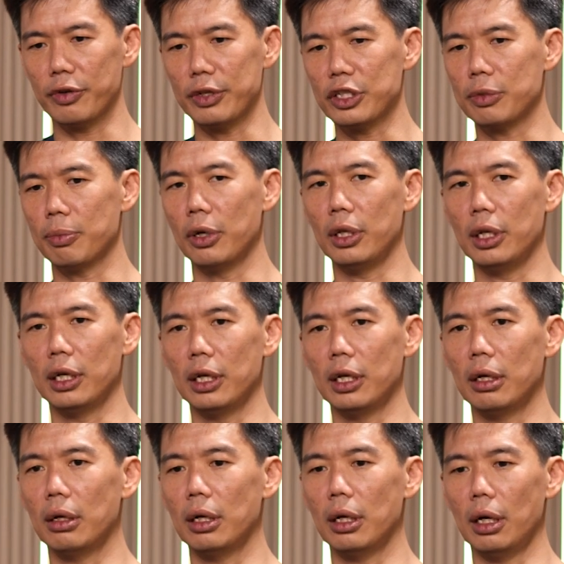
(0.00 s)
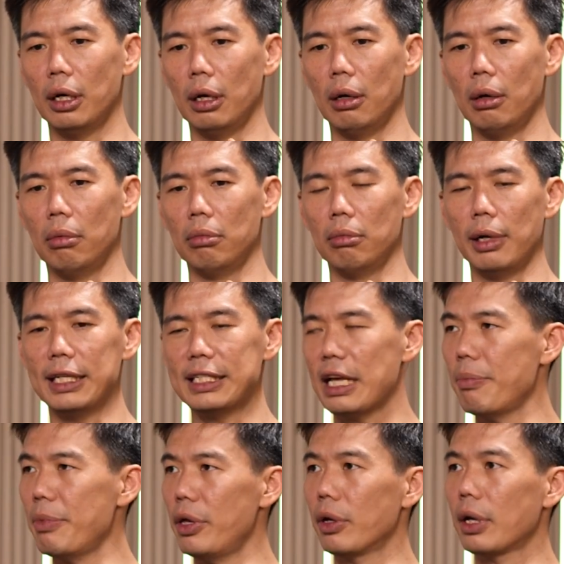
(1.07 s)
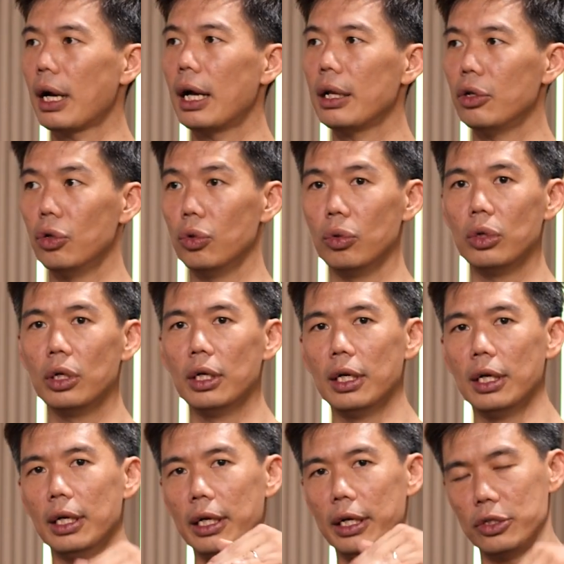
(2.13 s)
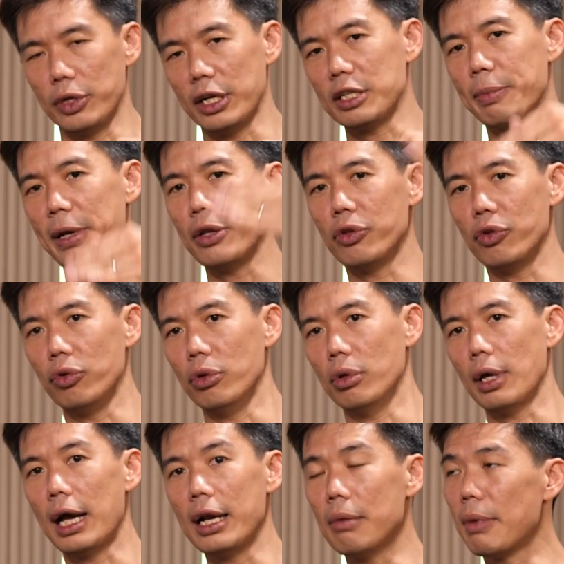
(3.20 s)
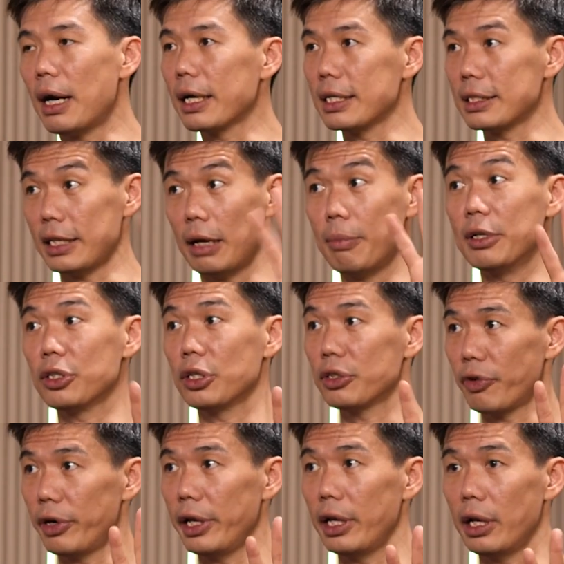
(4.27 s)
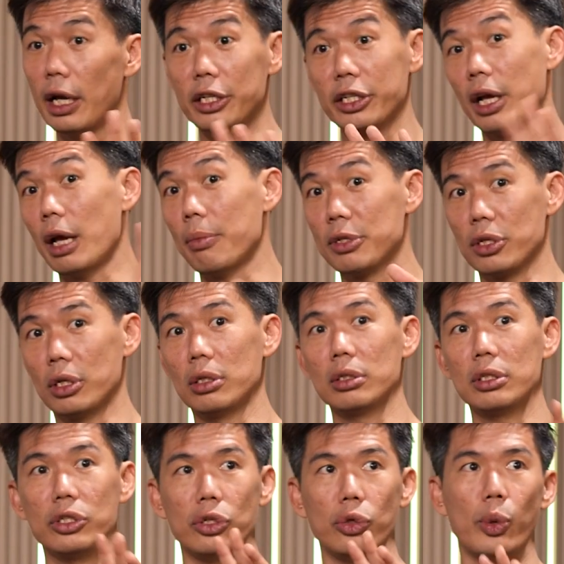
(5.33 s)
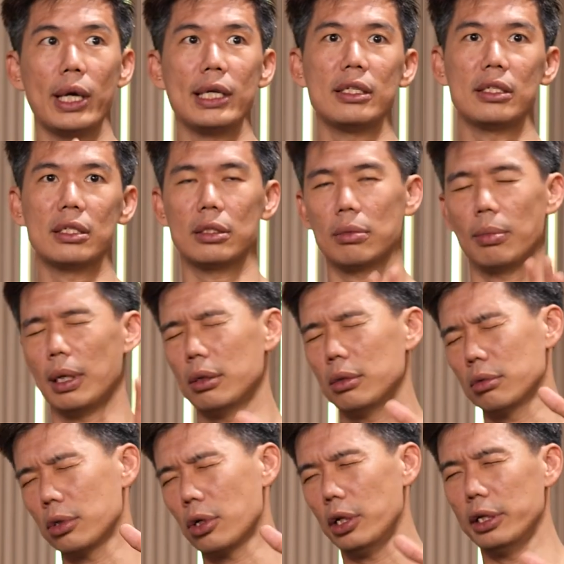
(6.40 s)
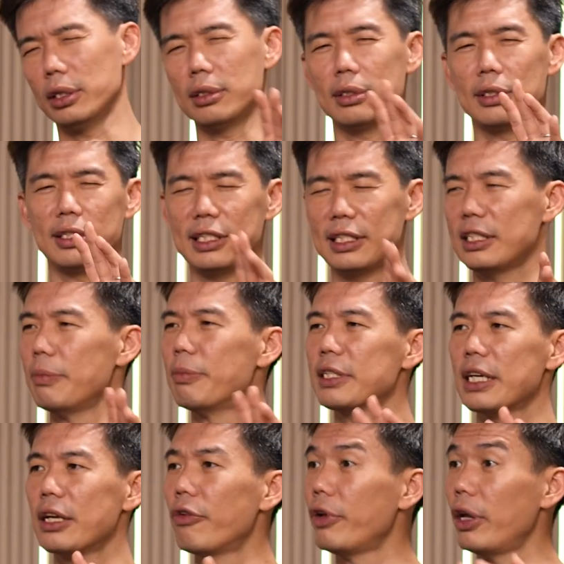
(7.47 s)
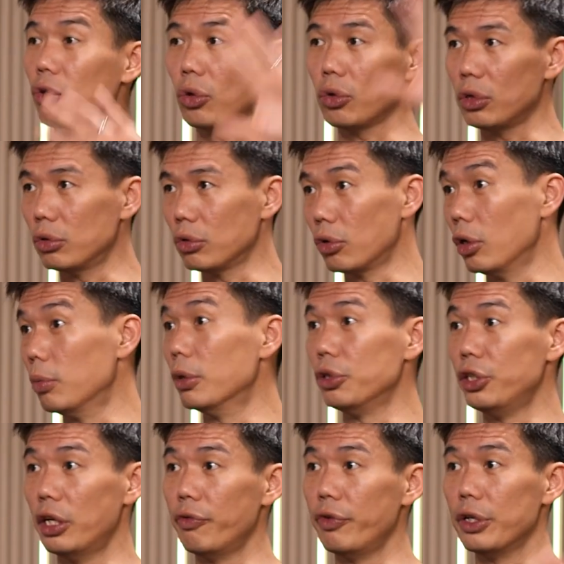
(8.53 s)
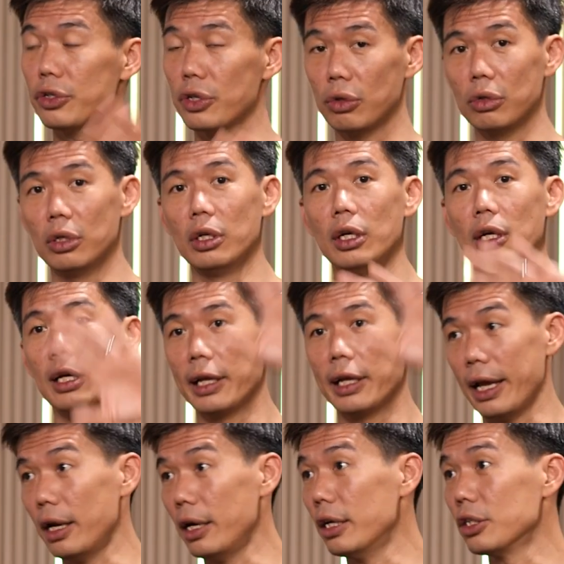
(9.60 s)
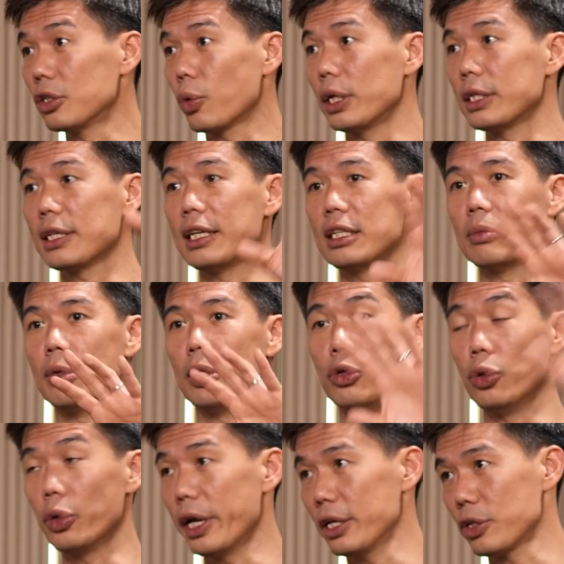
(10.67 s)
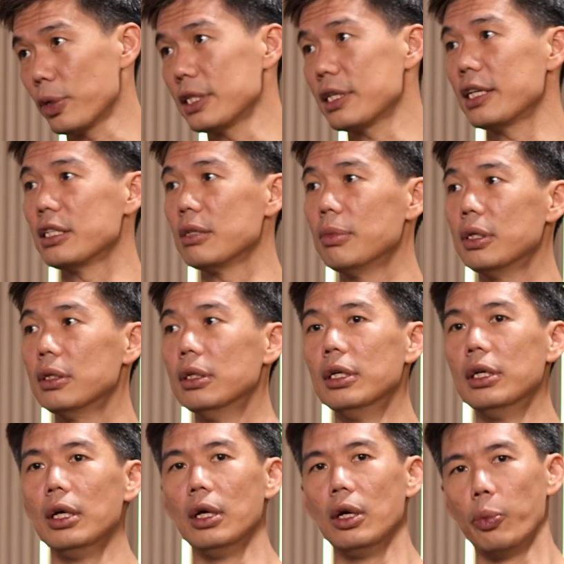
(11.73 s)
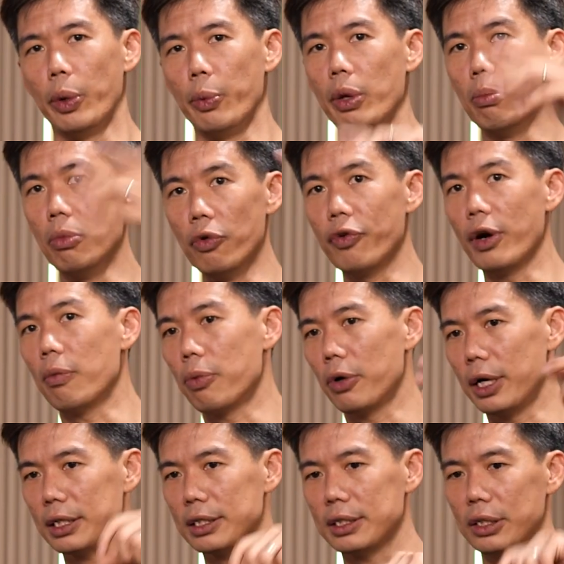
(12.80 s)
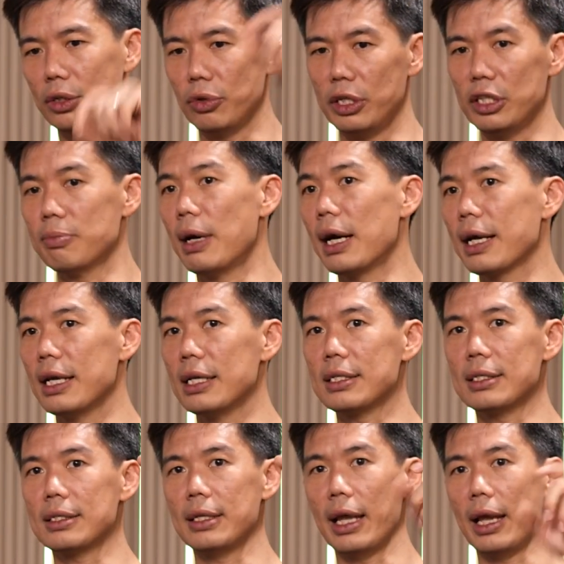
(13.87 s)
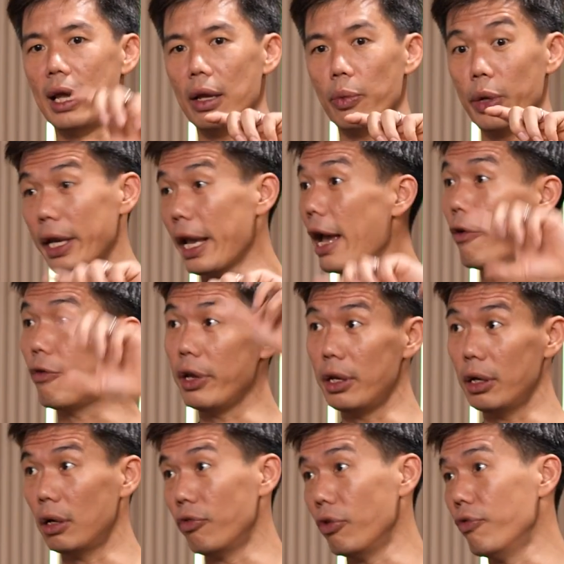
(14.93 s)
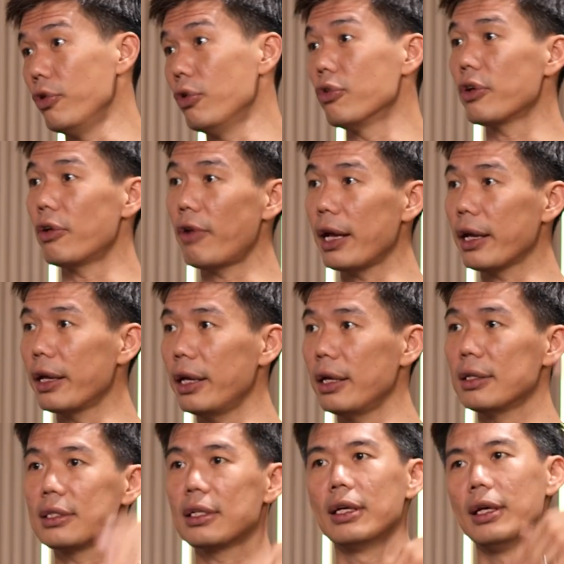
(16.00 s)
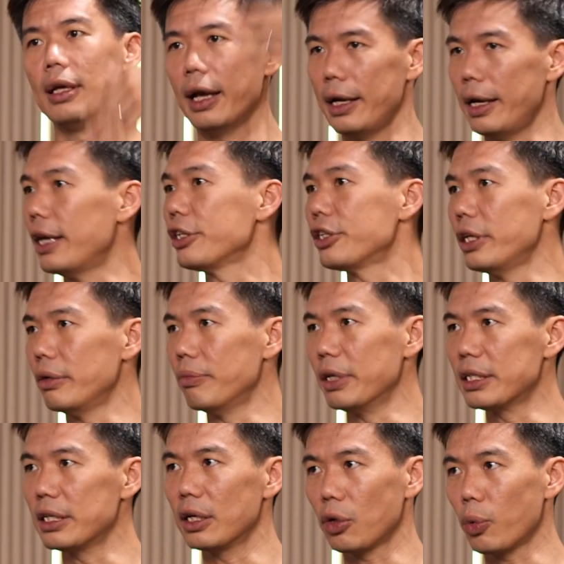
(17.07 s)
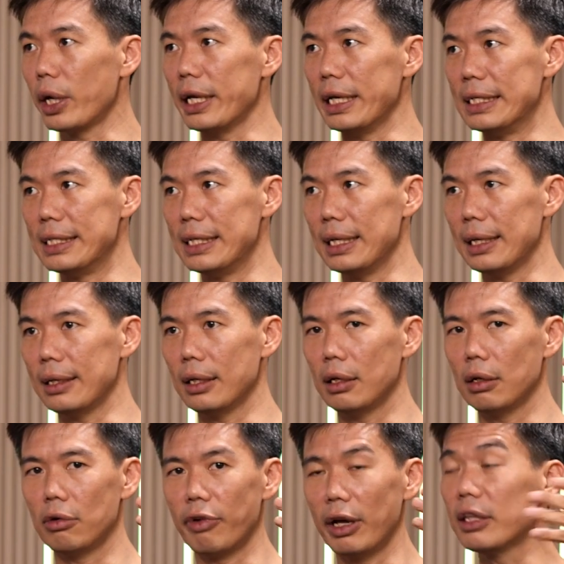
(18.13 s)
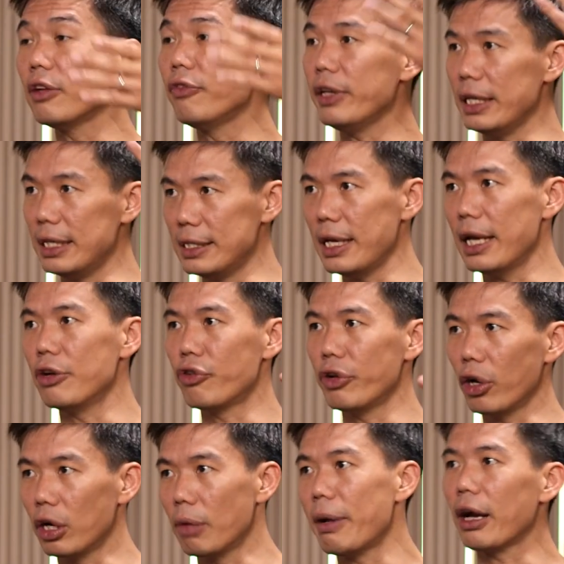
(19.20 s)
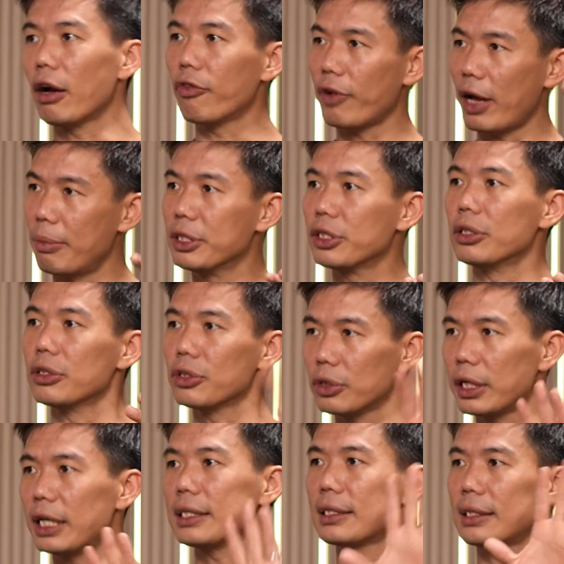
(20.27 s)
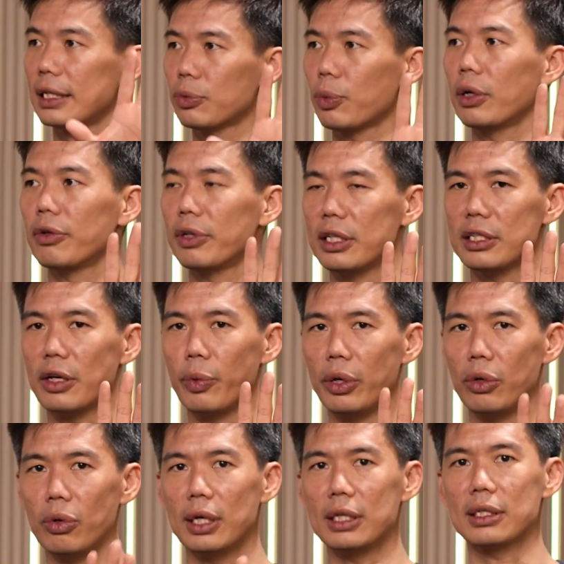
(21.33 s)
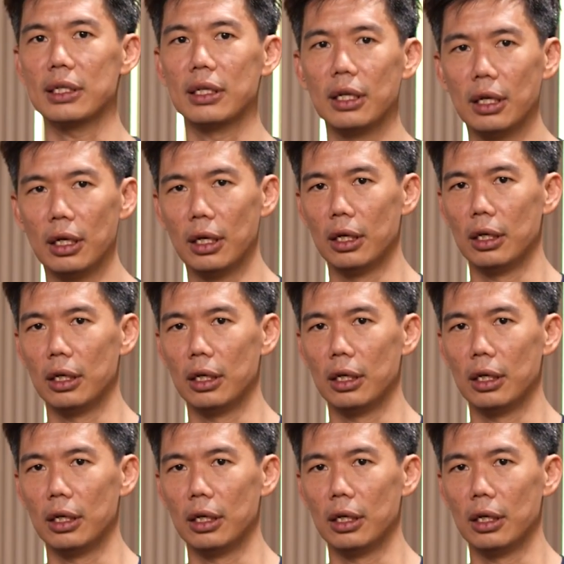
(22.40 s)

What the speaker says: you're sort of smaller SME, you can't do, is to expand into other markets that Amazon's already in. Actually, Amazon's US is about, call it 60% of their total global GMV. So Canada is quite sizable, UK is quite sizable. When we move our products into these markets, we carry the reviews and rankings, and that actually makes it a quite easy, relatively easy entry on the back of Amazon. So that's one of the things that we do as